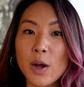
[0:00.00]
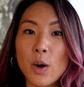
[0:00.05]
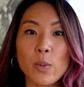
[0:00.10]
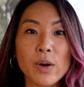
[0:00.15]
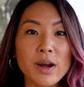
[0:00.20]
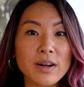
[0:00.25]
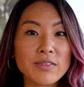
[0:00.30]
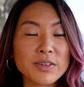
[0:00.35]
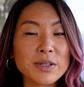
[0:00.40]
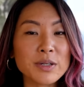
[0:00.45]

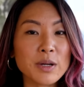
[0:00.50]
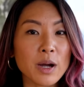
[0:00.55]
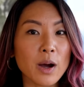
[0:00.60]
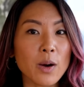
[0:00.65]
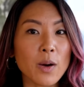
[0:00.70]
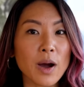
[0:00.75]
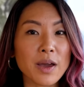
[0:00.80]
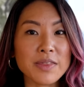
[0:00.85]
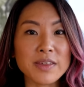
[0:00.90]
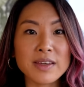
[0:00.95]
Wherever you
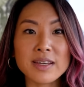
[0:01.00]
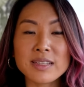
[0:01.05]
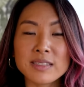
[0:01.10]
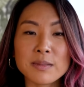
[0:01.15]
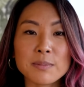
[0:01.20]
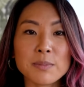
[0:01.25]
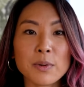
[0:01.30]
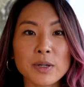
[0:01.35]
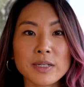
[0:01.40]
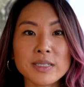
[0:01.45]
go, I think it's
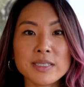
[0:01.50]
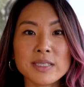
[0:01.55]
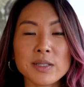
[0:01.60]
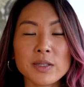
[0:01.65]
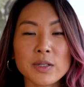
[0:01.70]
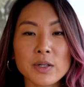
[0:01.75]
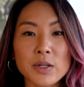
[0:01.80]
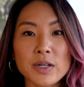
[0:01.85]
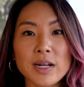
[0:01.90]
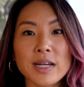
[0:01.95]
important to
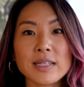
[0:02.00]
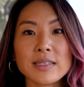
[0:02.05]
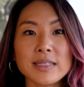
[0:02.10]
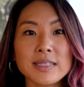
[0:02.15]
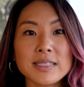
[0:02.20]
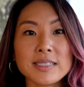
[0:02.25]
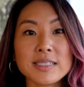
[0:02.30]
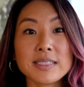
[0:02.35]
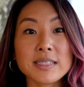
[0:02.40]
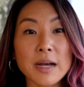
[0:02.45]
learn at
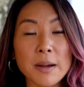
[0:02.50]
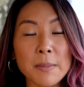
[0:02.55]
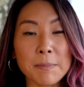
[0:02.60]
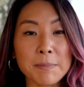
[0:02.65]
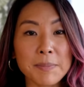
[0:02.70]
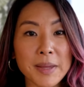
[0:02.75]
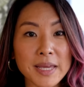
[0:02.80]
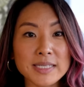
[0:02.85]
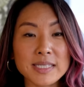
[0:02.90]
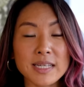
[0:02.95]
least
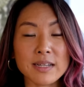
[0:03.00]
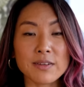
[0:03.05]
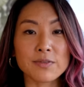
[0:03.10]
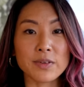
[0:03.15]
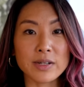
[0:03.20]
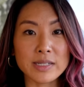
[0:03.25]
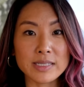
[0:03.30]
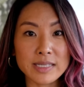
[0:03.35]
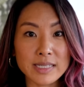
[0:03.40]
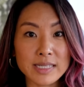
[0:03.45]
some basic
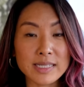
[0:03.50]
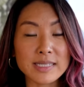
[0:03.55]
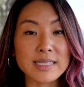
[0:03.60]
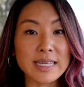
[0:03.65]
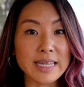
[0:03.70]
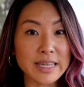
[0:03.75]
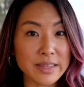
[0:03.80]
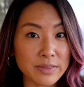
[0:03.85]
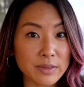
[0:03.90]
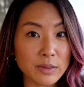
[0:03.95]
phrases
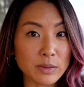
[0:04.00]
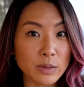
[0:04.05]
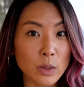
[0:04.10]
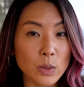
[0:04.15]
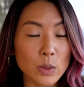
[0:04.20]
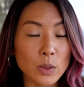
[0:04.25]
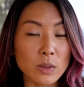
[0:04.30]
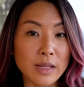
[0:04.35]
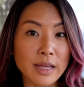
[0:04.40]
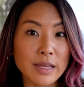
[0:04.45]
in the
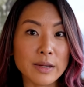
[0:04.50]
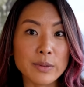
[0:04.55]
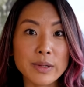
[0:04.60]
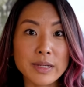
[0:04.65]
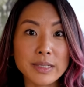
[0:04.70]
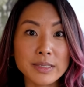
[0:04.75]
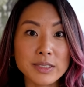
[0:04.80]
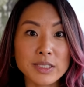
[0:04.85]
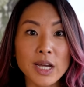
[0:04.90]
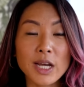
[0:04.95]
local
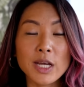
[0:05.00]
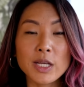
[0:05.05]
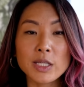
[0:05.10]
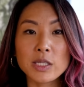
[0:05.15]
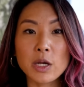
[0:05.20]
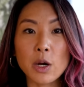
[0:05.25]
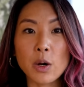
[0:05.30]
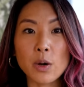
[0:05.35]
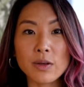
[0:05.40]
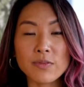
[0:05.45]
language.
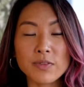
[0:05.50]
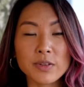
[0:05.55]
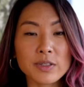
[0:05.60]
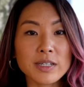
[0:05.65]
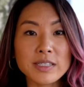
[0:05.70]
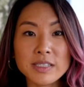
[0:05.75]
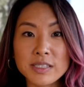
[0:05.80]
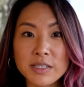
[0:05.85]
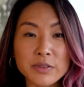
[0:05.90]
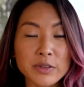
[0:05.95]
So if you're
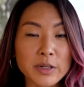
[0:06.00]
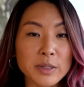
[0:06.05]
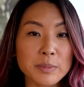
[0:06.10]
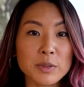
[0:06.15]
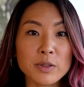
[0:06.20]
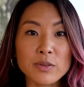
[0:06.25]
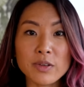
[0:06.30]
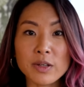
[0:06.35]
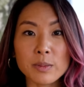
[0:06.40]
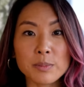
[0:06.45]
considering
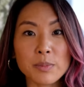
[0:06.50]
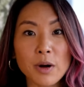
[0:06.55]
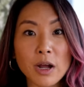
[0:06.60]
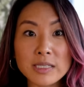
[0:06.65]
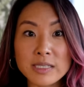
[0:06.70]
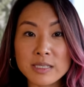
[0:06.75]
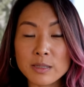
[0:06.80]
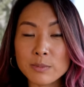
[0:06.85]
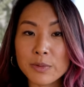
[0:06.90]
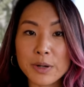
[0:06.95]
moving
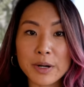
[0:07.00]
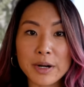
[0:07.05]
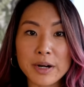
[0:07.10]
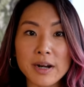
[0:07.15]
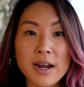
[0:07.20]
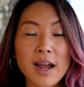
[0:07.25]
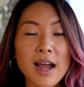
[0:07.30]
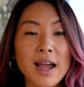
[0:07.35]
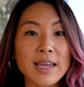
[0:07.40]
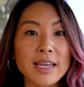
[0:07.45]
abroad
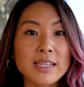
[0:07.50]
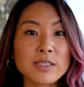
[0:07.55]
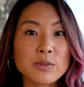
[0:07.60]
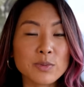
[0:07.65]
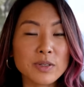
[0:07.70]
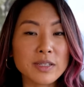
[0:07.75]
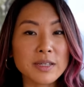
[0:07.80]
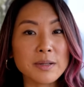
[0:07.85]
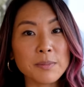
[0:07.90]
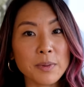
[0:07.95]
somewhere, it's
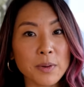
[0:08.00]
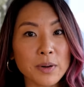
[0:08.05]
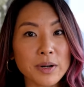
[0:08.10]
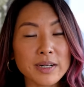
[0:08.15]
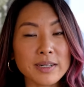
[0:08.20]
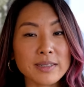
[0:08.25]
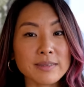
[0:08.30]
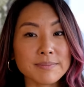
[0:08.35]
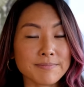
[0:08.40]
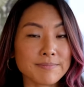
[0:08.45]
really
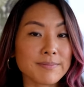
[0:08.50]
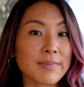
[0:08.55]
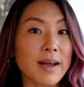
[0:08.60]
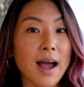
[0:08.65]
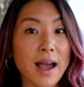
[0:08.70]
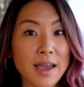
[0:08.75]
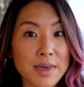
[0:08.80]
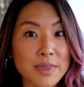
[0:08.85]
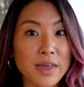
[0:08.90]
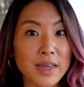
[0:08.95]
important,
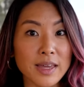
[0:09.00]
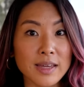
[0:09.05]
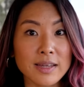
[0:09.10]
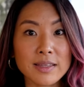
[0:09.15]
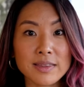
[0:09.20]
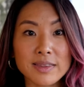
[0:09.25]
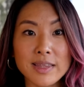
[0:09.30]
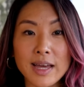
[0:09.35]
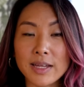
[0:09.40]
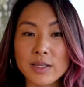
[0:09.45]
I
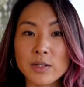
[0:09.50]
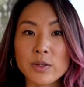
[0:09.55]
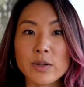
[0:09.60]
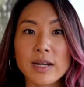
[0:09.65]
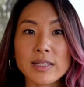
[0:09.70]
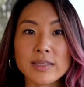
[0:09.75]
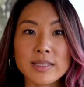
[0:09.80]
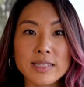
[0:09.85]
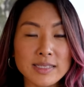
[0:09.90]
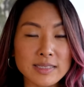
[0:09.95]
think, that you're
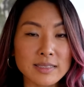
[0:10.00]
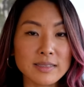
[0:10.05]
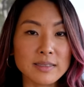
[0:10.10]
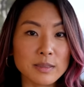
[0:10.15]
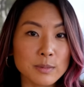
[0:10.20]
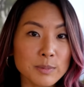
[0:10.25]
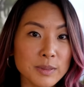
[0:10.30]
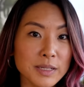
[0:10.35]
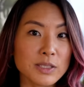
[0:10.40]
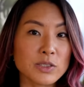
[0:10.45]
at least a
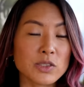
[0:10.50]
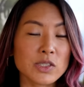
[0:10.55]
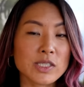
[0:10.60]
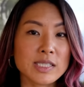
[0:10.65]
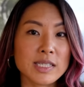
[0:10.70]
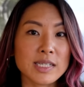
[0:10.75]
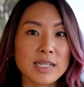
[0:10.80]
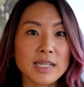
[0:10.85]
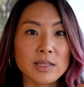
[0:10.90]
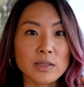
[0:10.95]
little bit
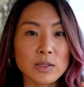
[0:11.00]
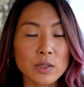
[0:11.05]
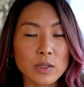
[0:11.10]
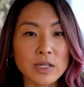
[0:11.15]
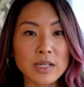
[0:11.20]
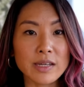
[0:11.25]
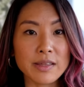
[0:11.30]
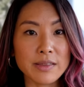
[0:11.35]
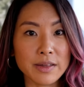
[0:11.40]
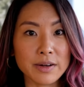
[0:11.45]
interested in
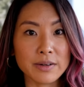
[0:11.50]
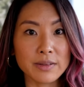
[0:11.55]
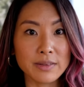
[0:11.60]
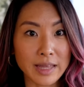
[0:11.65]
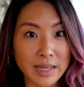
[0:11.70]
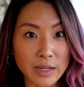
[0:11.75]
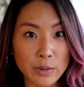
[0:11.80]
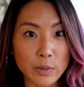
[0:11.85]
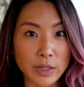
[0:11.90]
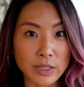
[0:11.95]
learning their
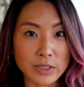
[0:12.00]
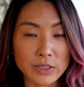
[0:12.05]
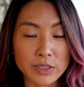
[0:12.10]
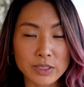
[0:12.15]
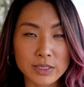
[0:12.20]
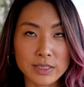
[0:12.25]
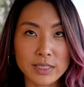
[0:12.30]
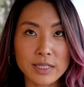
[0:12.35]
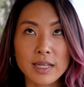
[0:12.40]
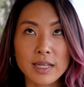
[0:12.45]
language.